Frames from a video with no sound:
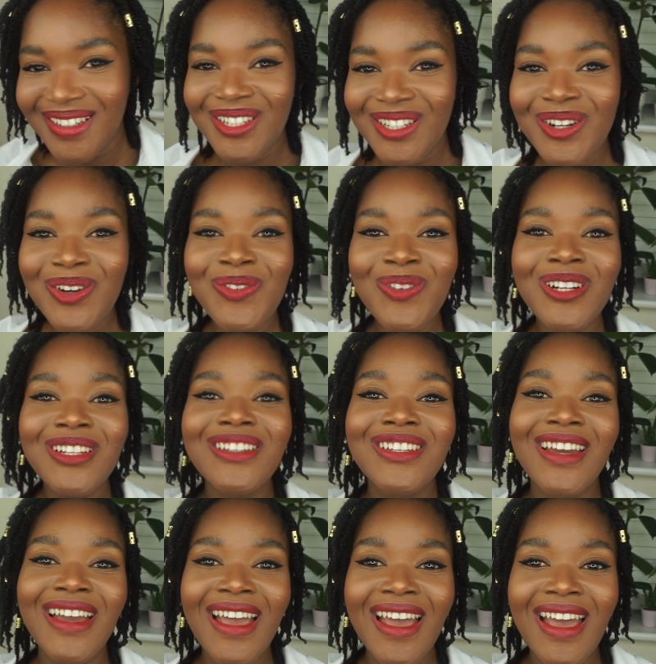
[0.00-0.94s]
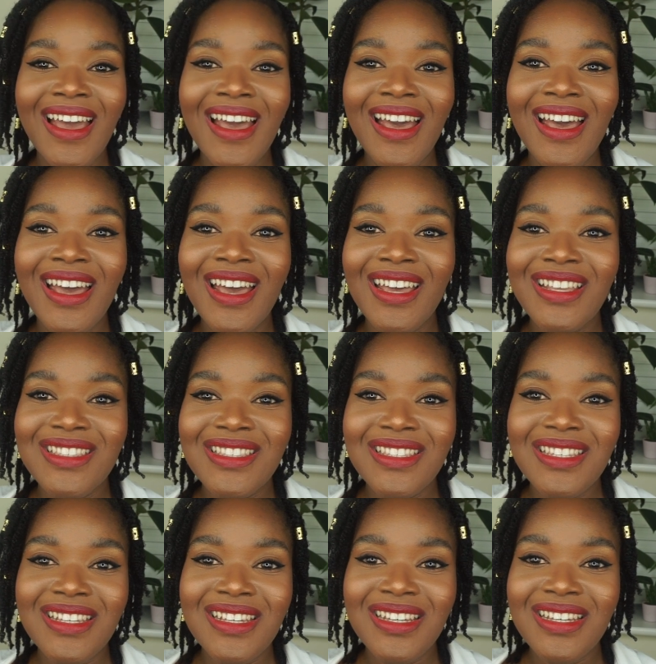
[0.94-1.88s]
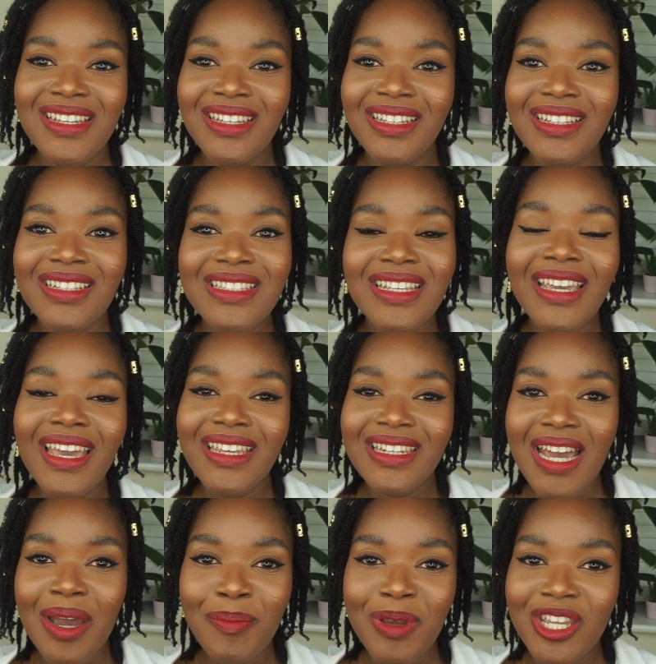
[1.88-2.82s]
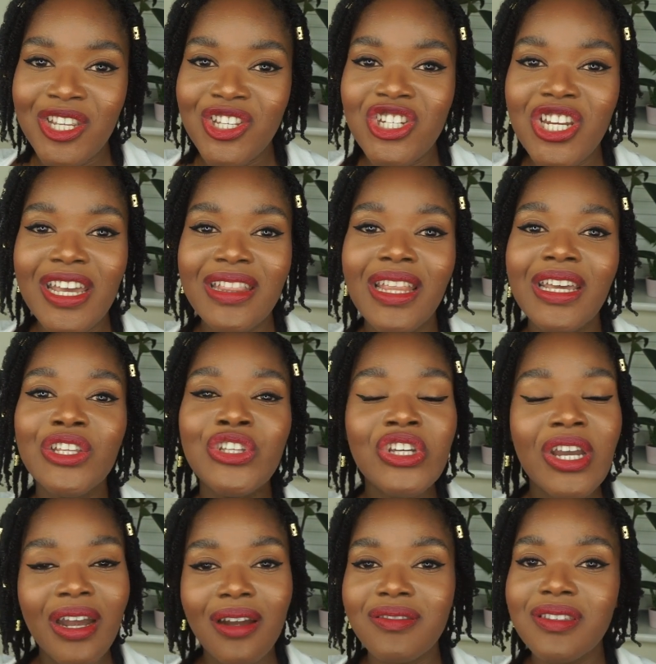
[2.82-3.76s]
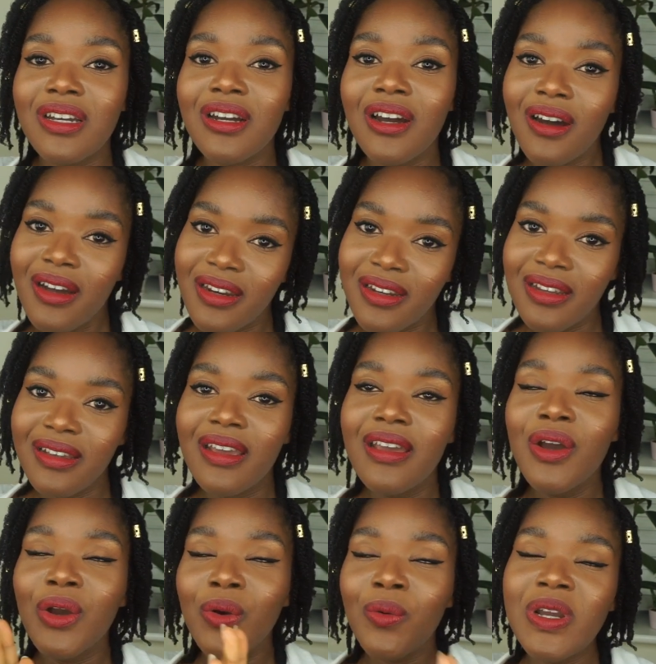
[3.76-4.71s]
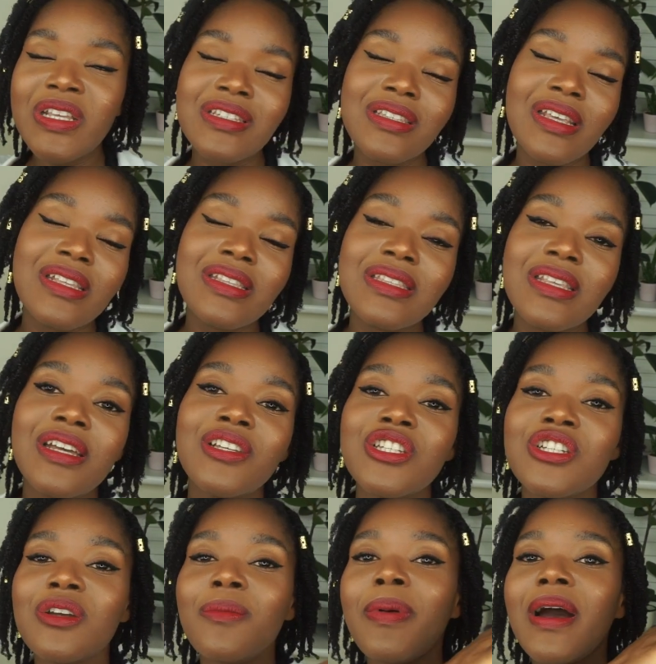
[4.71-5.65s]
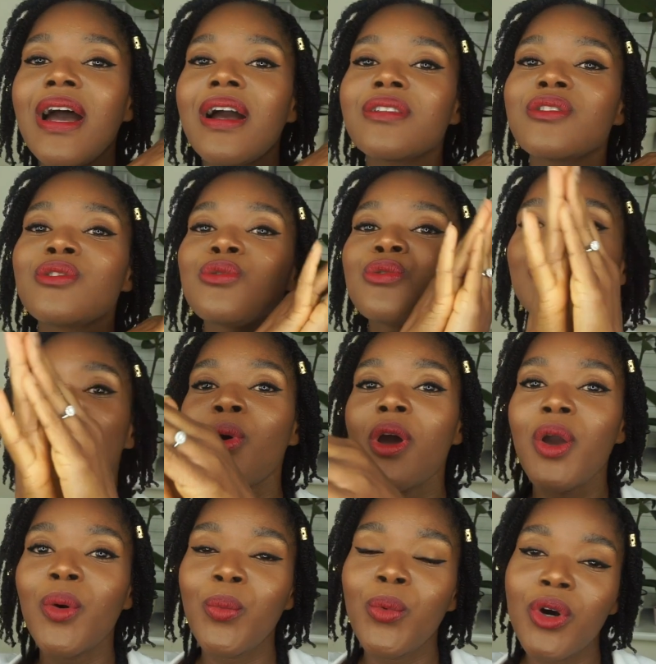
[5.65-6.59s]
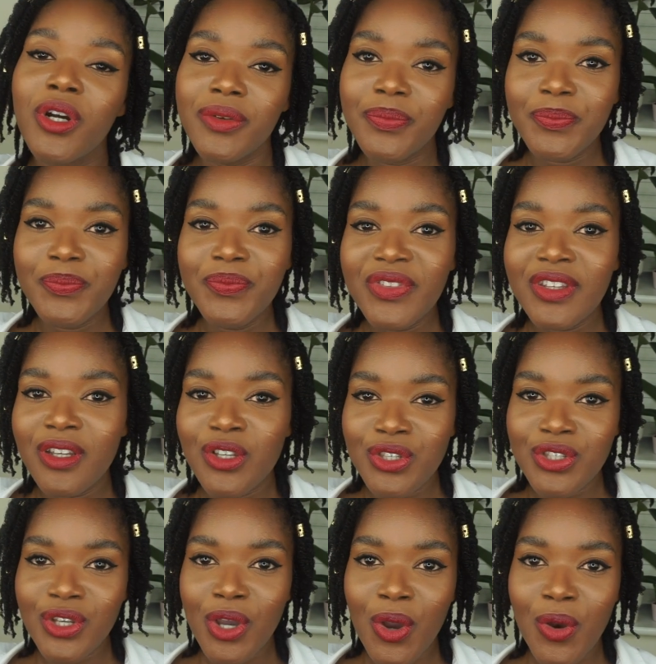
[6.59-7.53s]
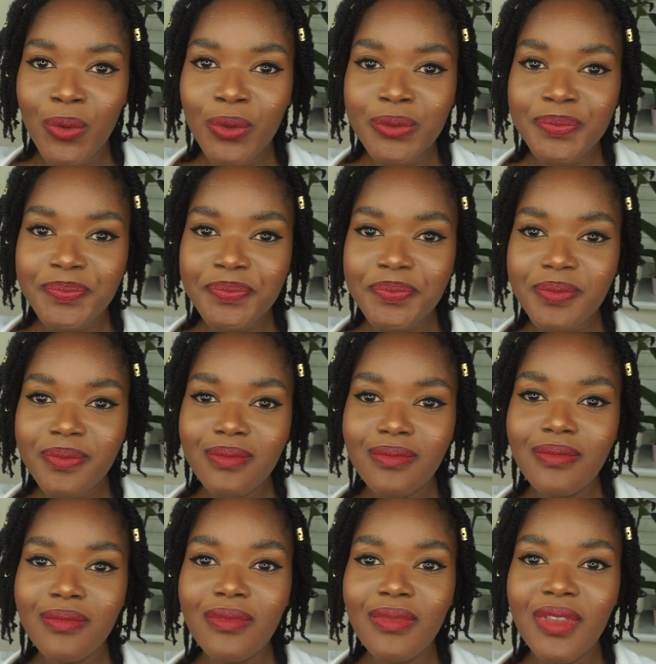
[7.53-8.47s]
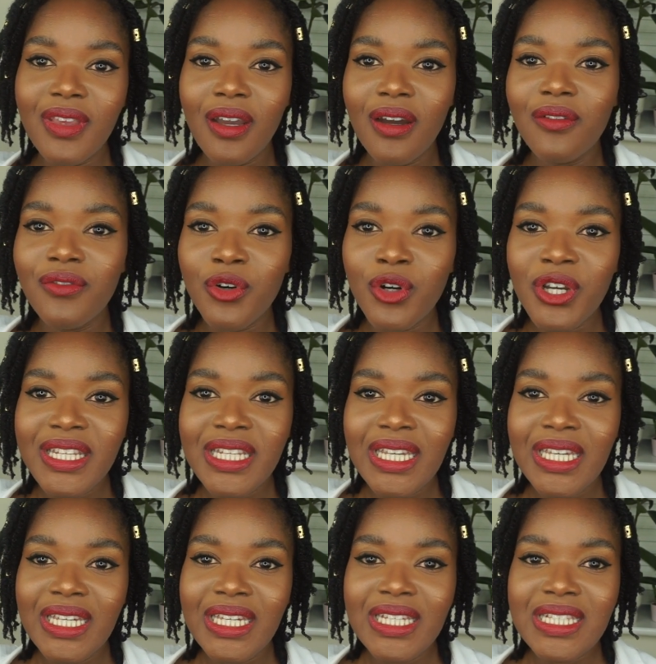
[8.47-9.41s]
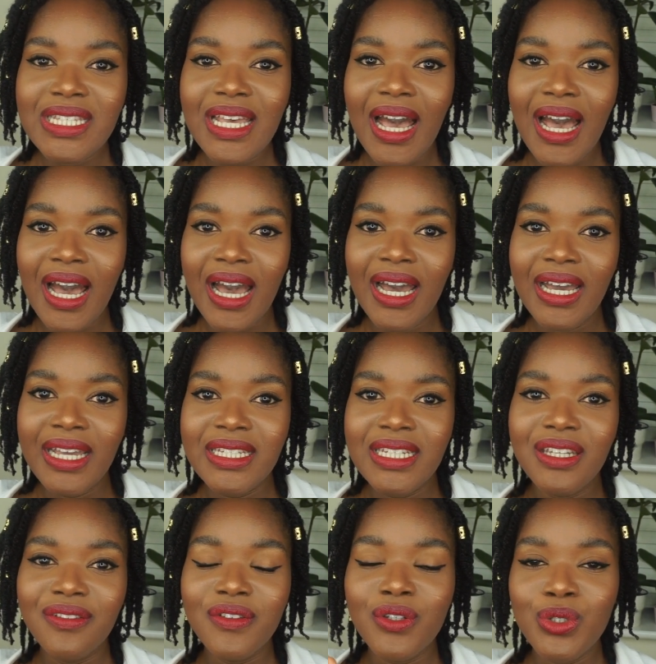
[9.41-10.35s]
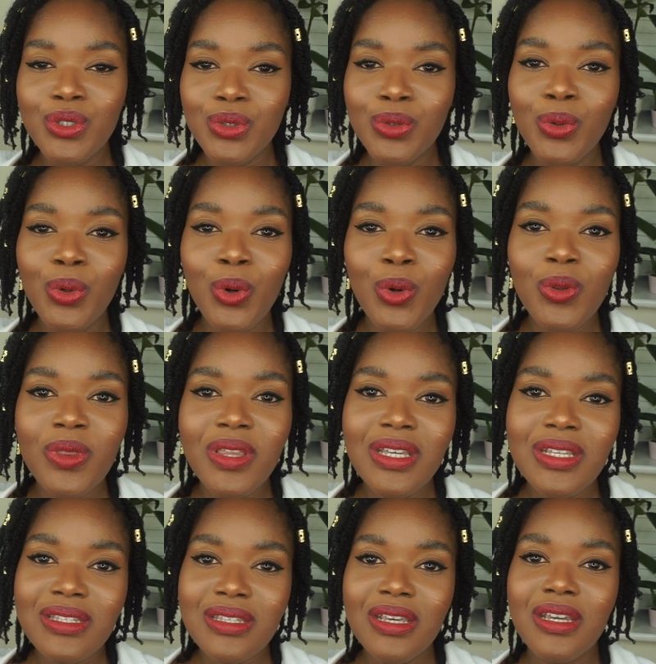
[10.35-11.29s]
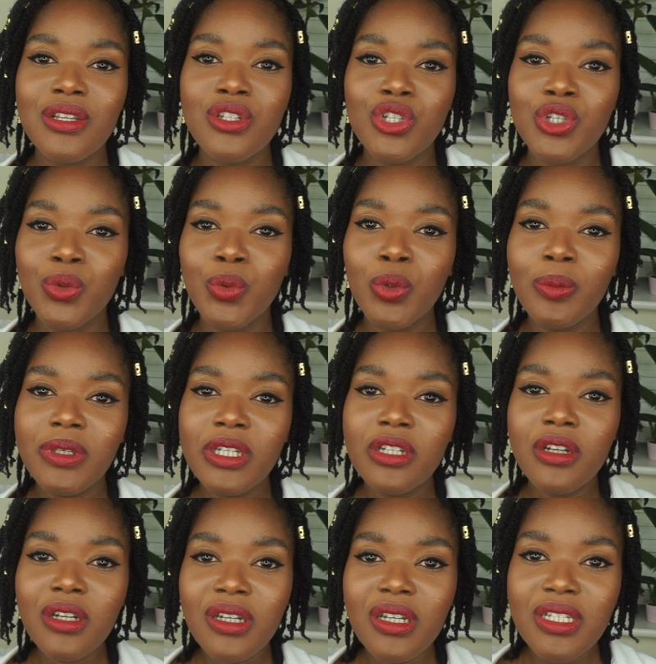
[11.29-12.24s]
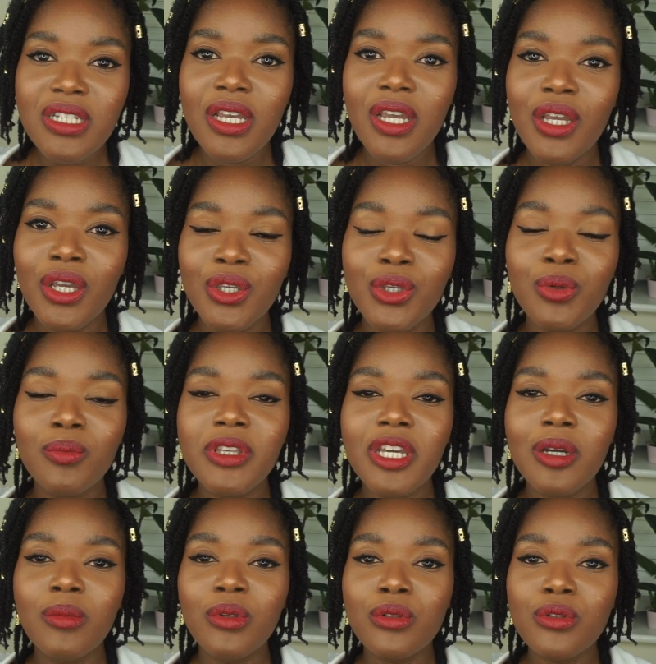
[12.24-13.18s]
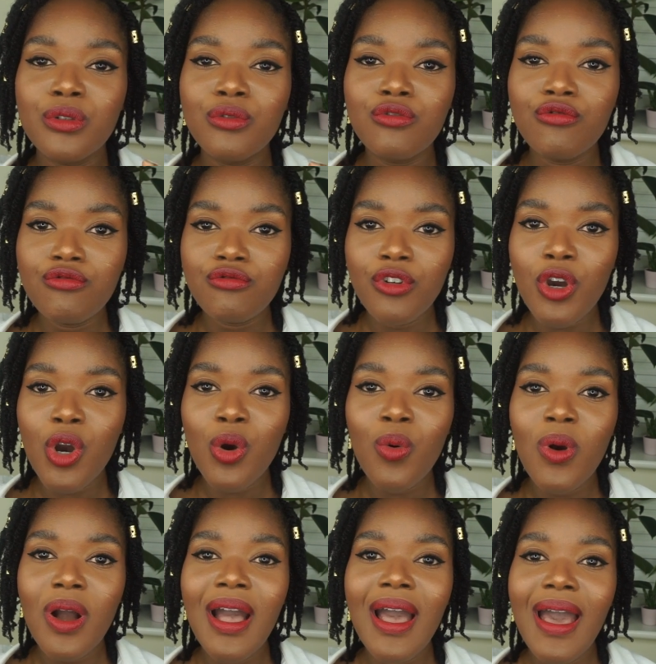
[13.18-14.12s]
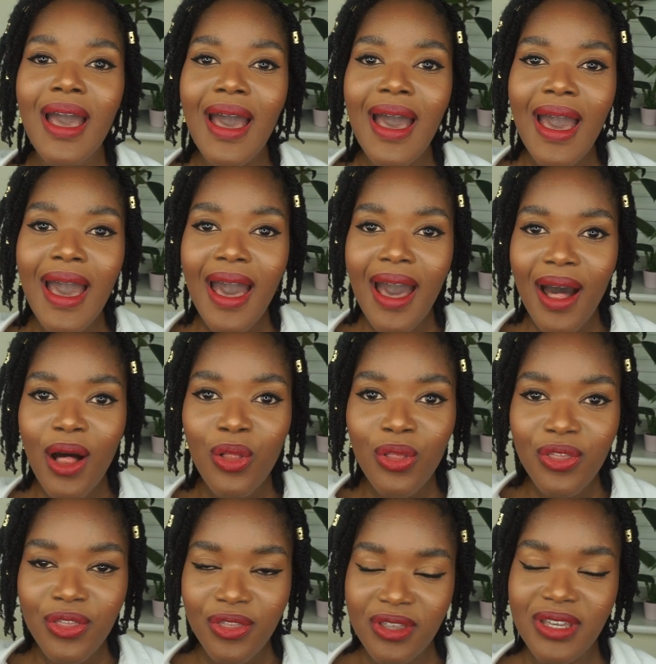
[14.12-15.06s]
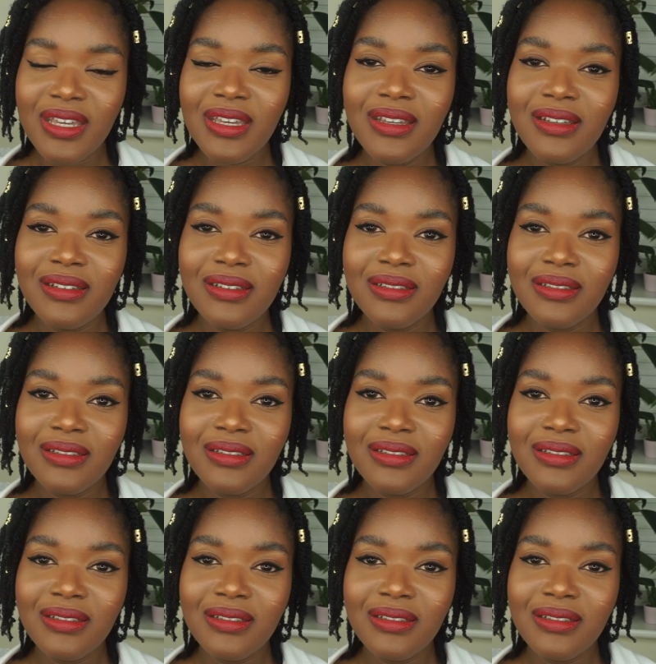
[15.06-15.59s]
You don't want your hair to get damaged and then you have to cut it, which then sets you back to square one. So avoid heat, and if you do all these things, you will be good. You'll be able to grow healthy